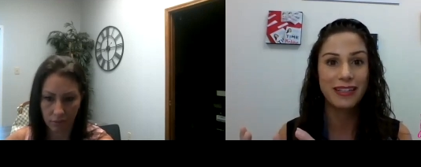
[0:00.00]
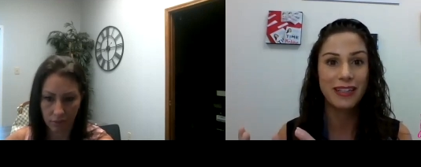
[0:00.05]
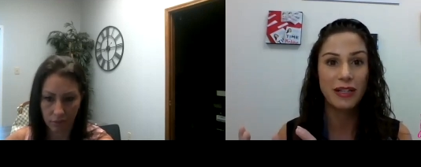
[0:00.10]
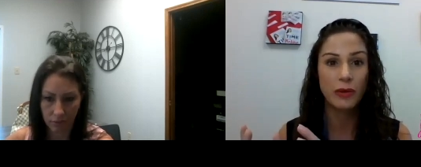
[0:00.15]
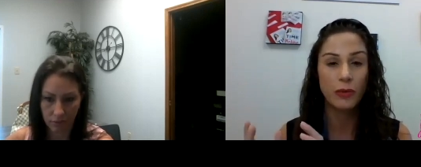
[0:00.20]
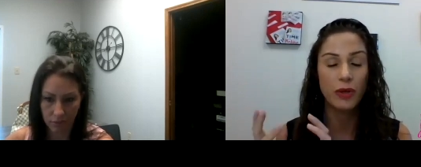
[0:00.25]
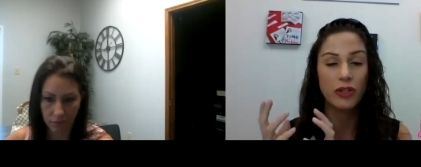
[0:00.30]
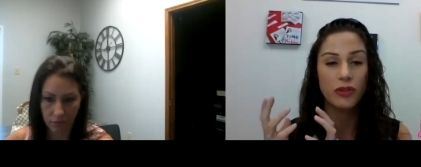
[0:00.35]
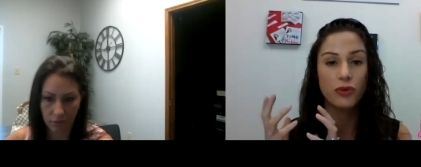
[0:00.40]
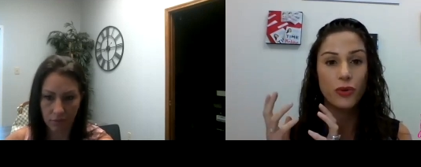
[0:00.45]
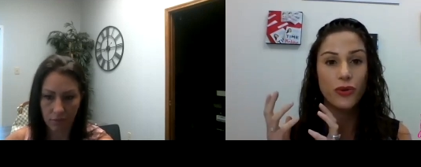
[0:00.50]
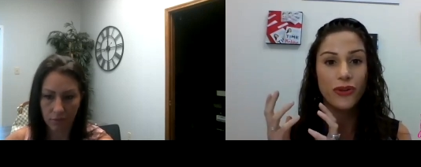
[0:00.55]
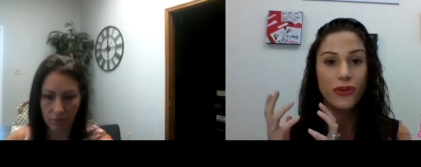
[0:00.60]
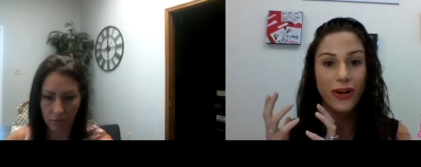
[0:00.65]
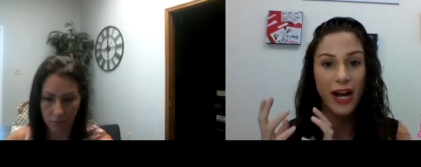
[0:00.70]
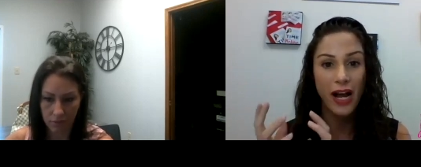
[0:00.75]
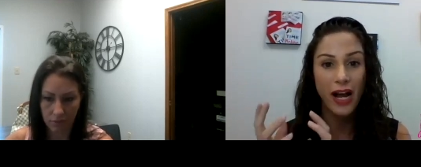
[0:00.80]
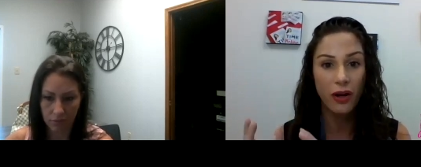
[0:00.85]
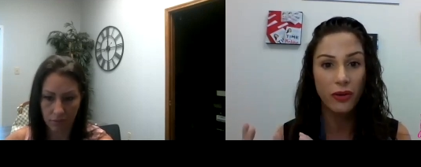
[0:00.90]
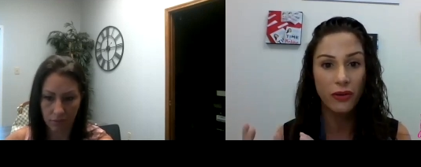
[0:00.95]
Speaker 1: They want to enjoy their
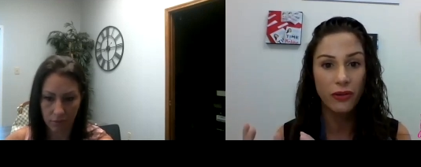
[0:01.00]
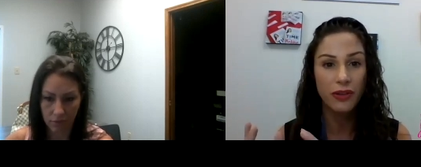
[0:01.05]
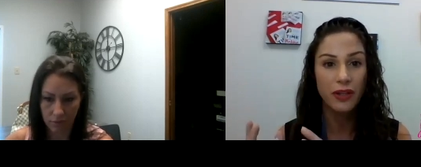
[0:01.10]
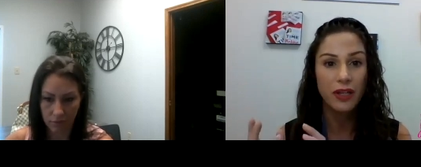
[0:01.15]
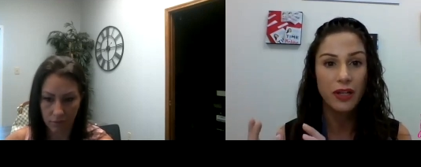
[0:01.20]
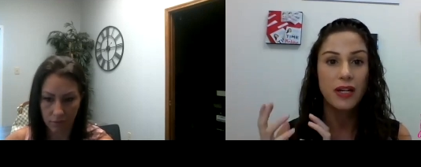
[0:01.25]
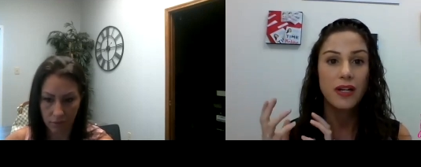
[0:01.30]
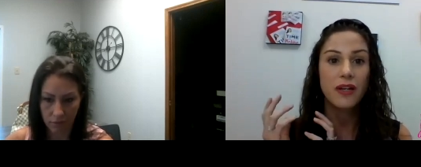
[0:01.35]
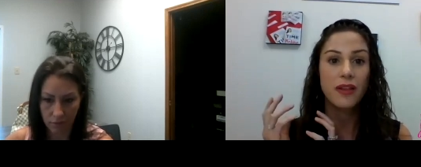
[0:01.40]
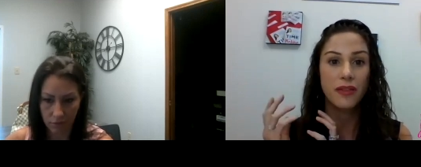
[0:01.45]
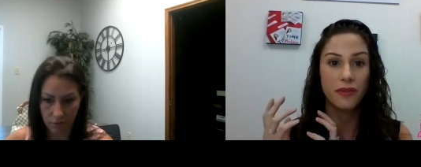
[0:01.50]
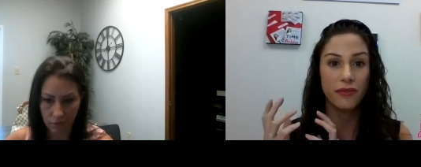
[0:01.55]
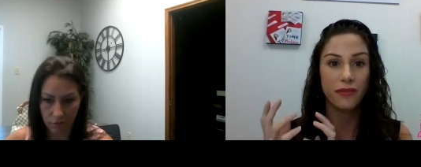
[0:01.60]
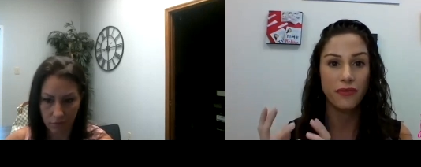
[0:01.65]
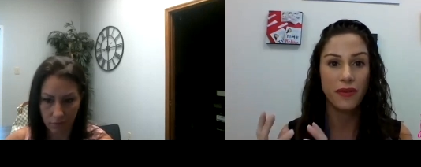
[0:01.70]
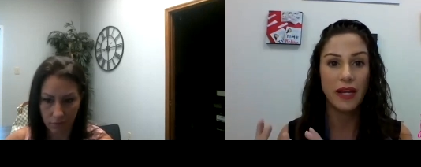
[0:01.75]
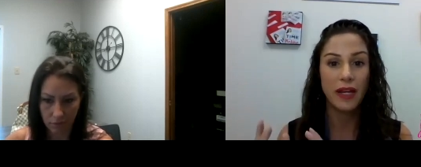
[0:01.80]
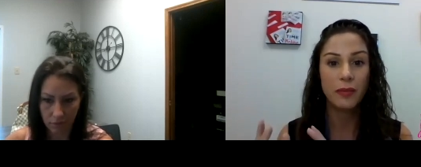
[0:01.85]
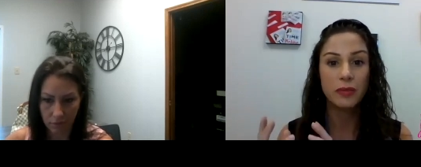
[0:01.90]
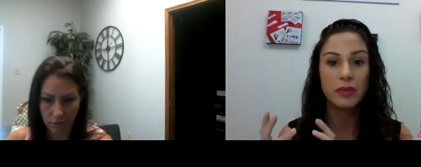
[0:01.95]
health, their
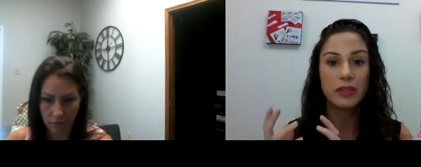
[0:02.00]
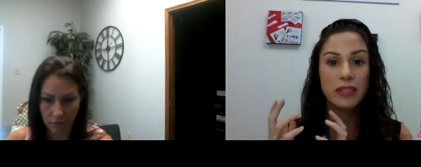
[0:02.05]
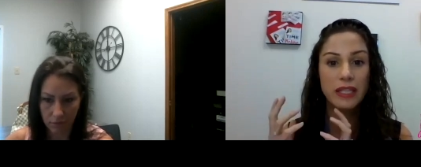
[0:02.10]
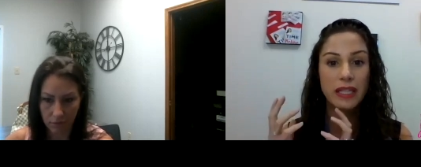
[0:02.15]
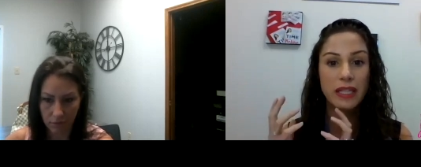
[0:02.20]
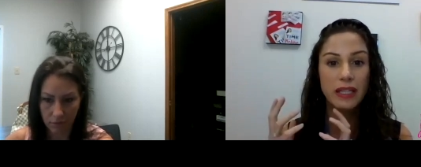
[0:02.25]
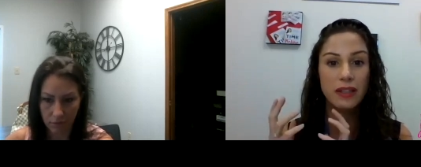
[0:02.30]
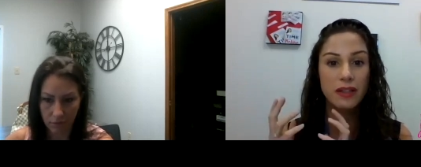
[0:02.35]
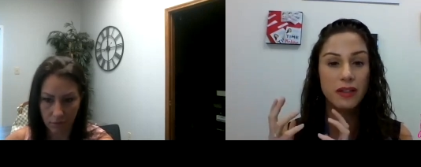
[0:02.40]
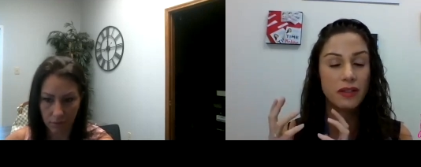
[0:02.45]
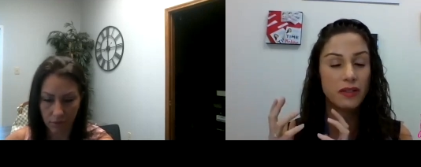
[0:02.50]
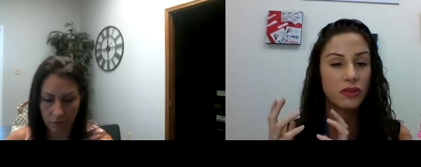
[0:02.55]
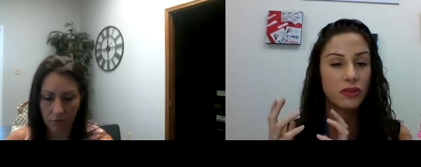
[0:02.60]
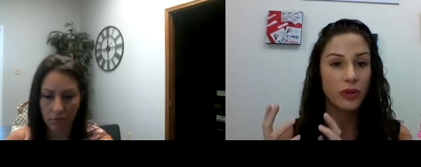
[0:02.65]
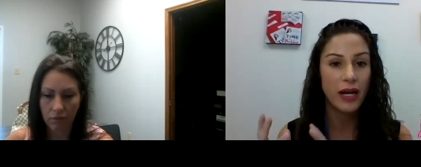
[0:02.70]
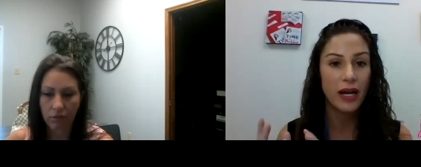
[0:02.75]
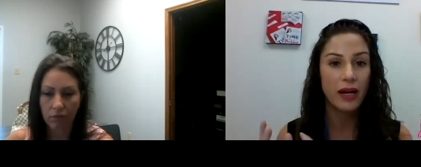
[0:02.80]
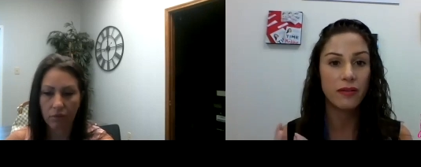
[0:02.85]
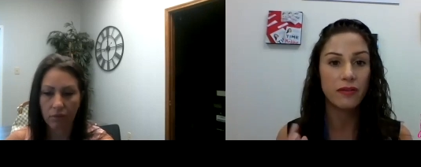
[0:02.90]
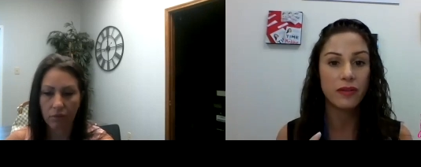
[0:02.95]
family,
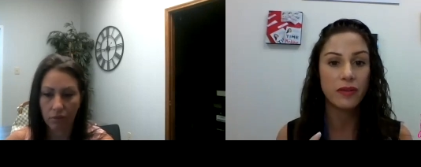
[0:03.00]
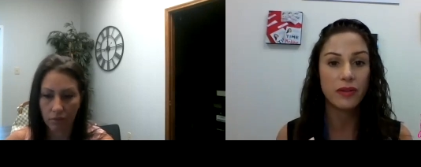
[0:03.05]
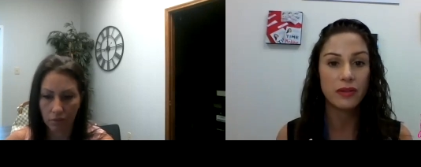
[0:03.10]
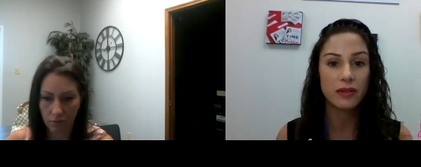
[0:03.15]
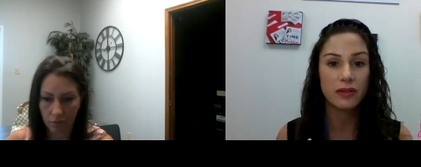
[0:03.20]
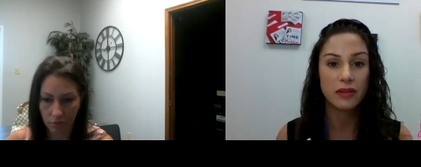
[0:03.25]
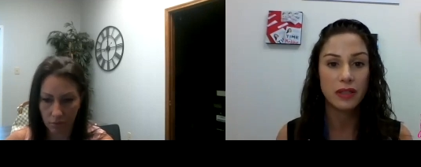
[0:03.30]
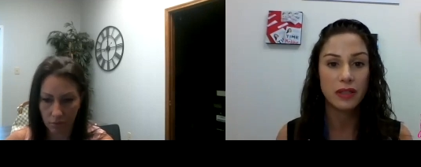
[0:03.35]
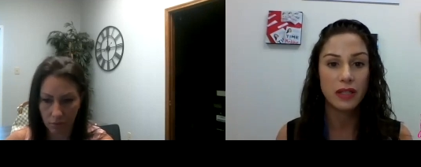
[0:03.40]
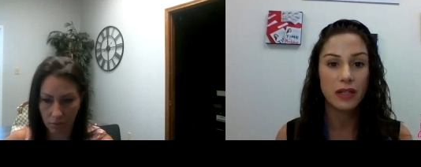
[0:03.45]
travel,